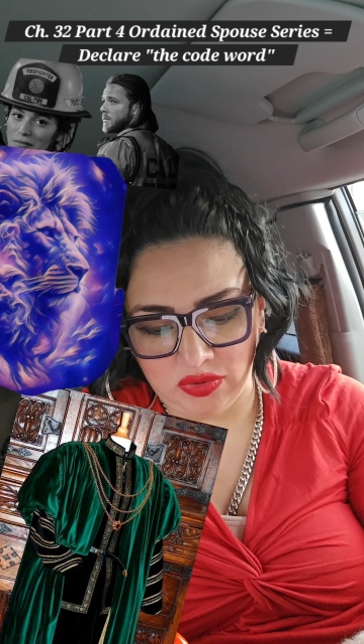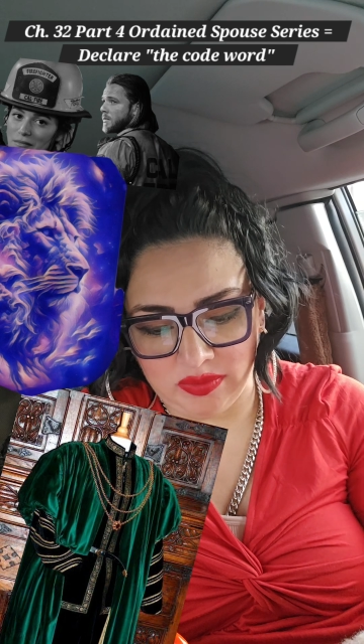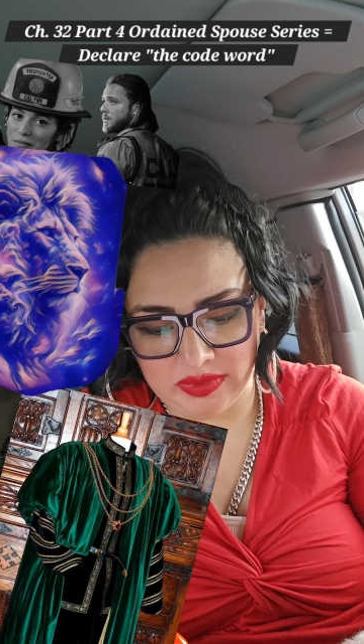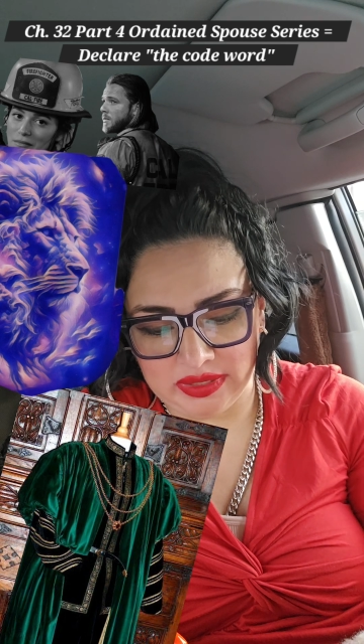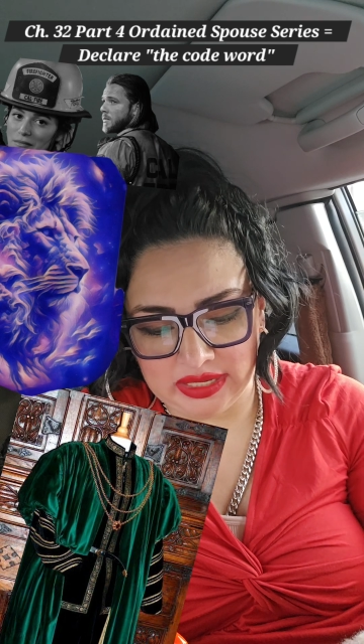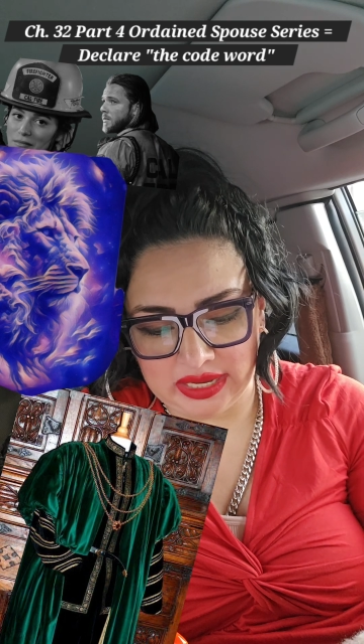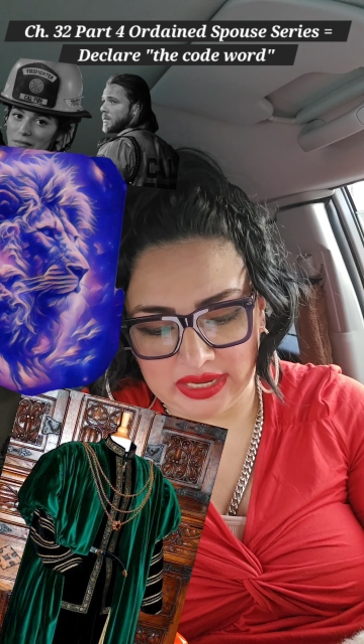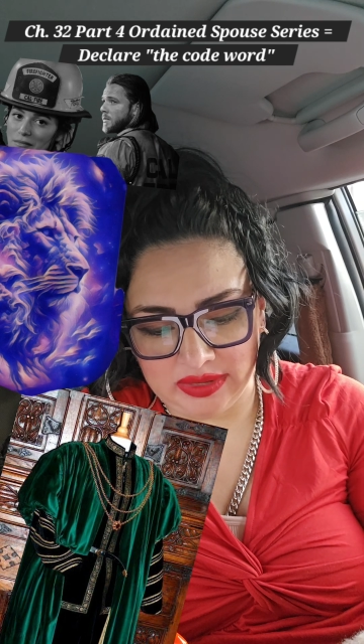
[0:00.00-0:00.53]

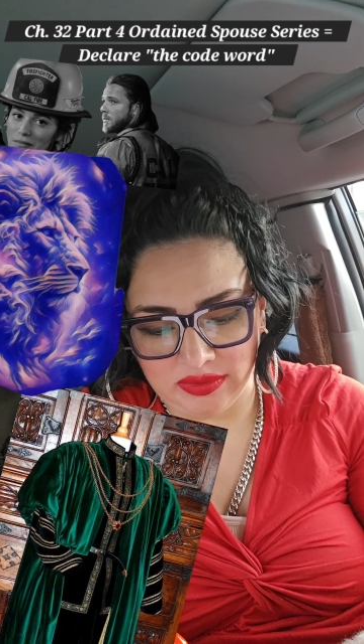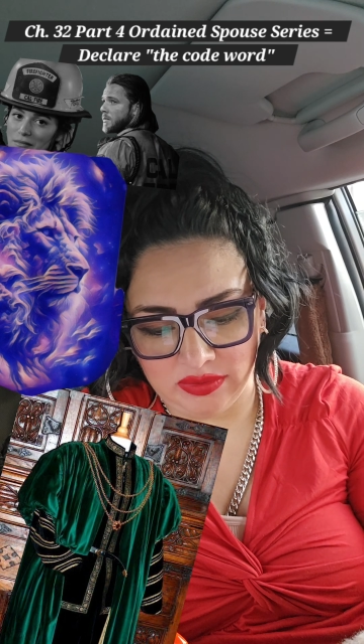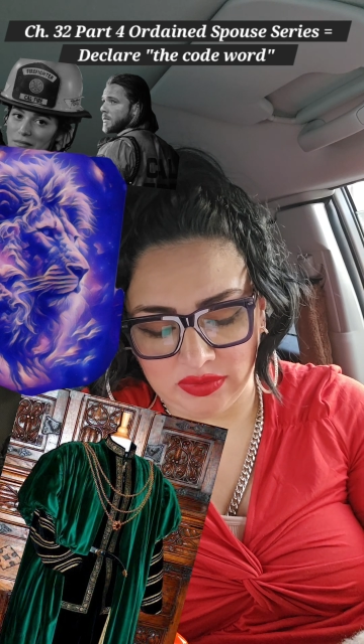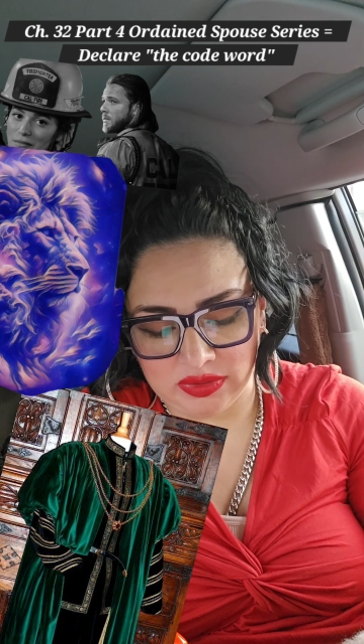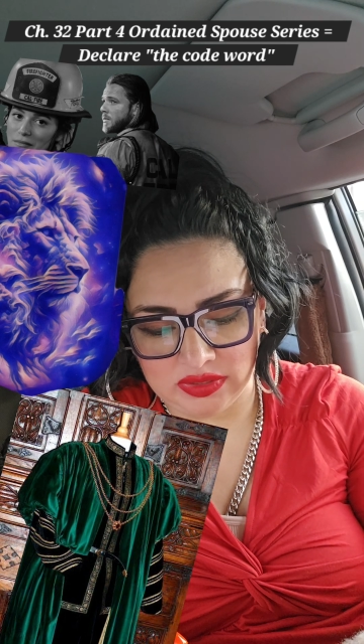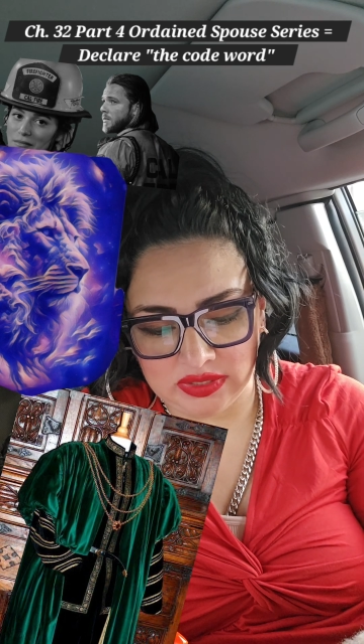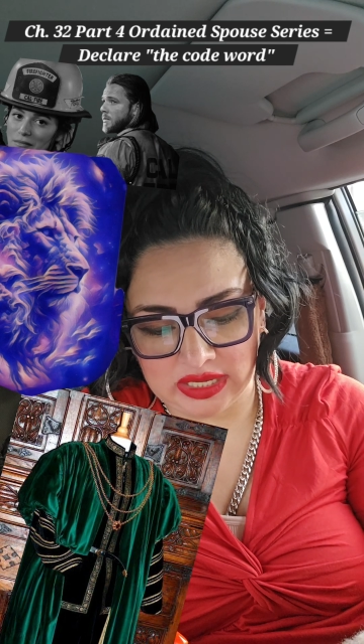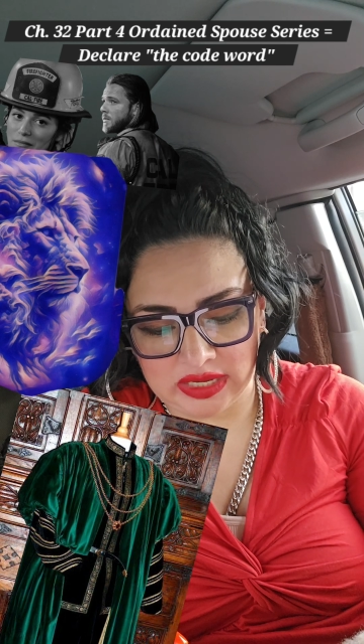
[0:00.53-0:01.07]
woman that
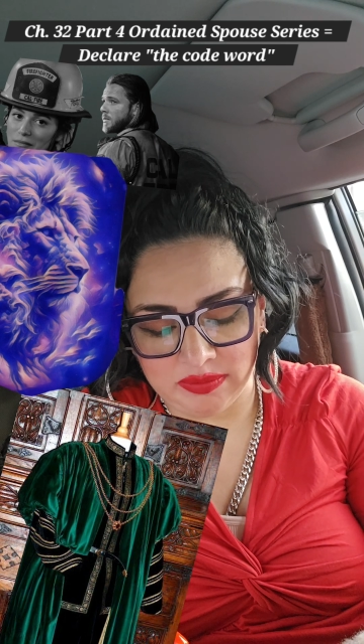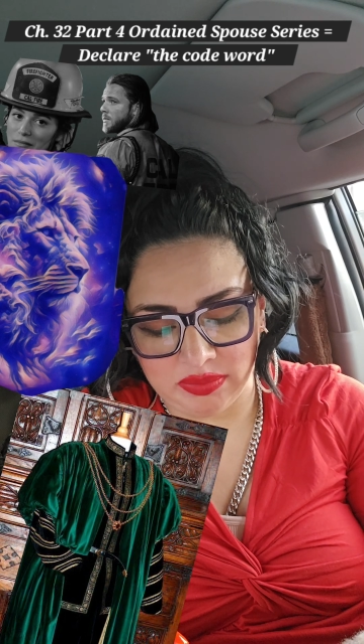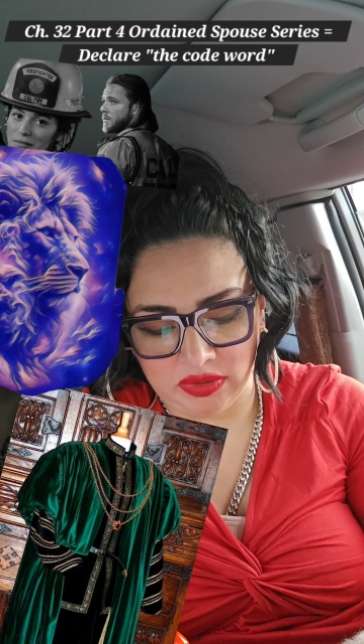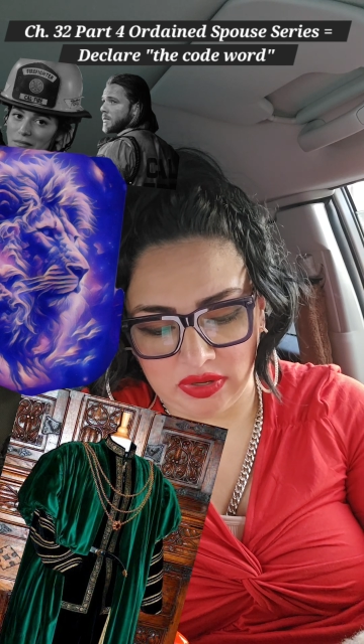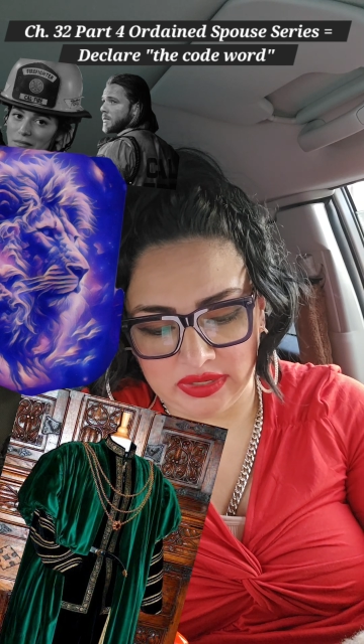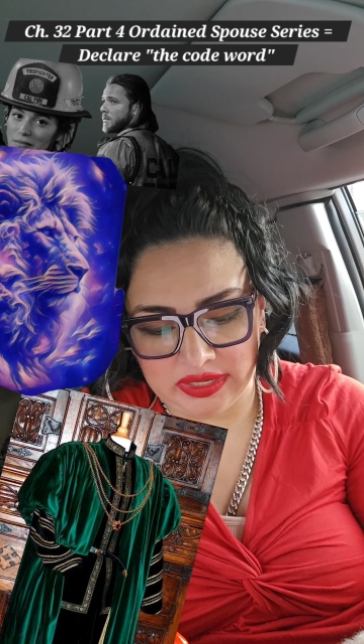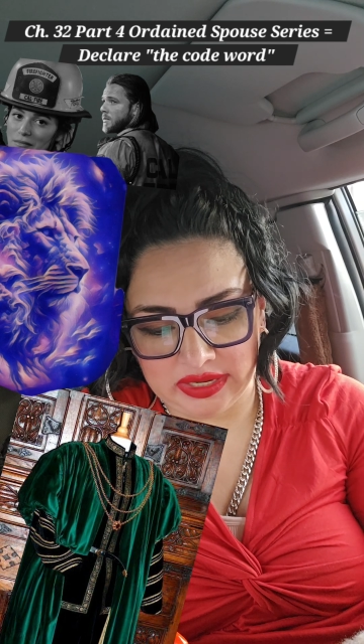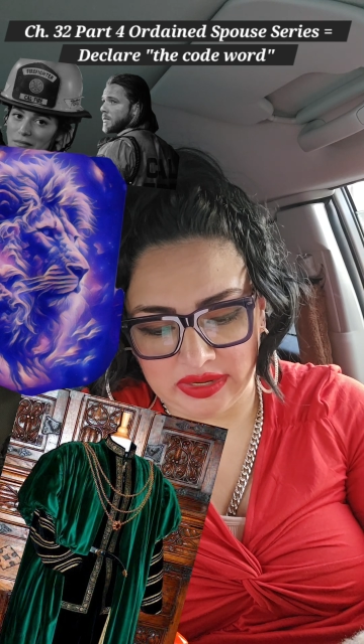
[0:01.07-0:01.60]
had
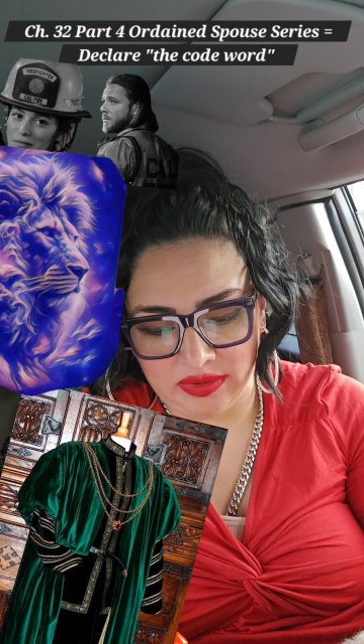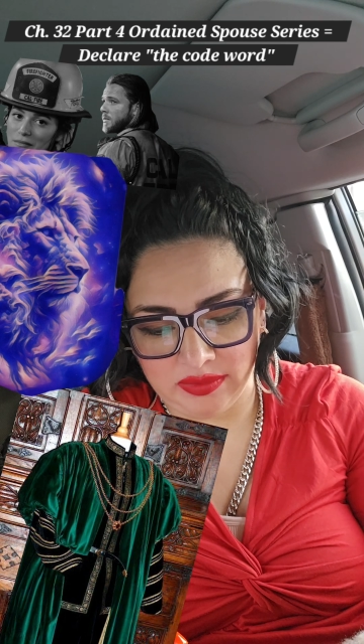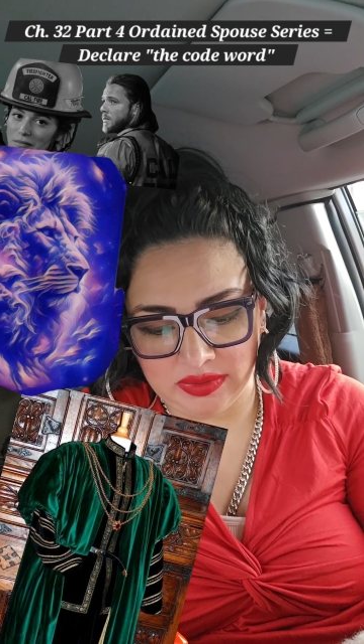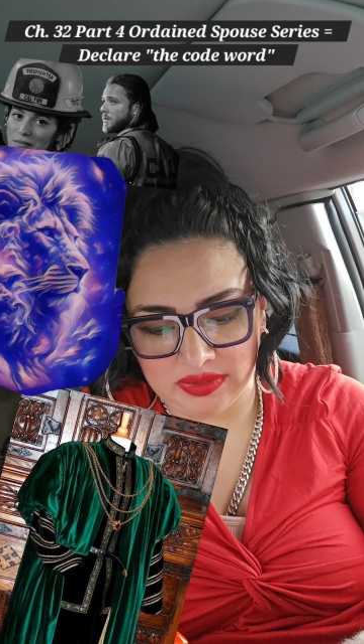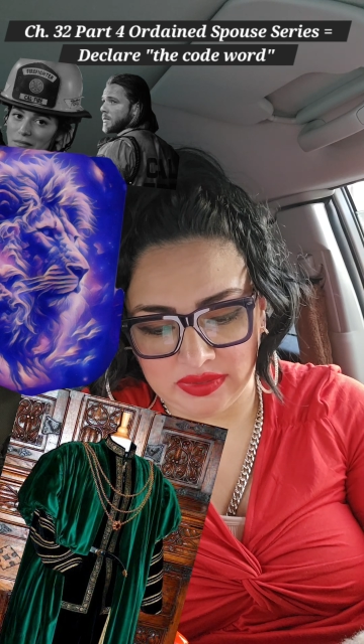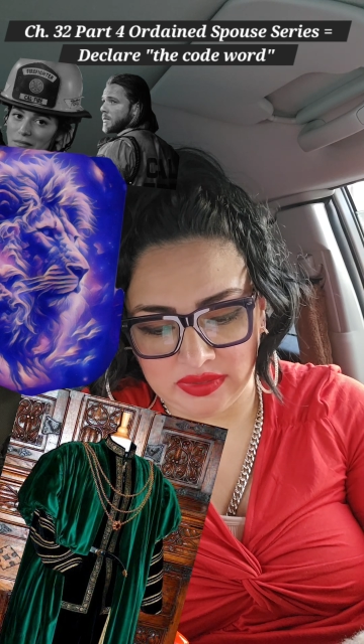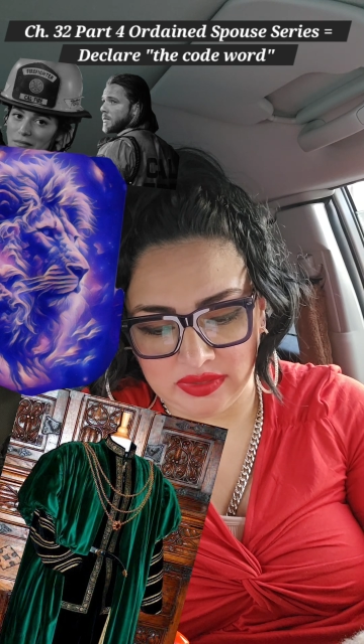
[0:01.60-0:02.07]
blonde hair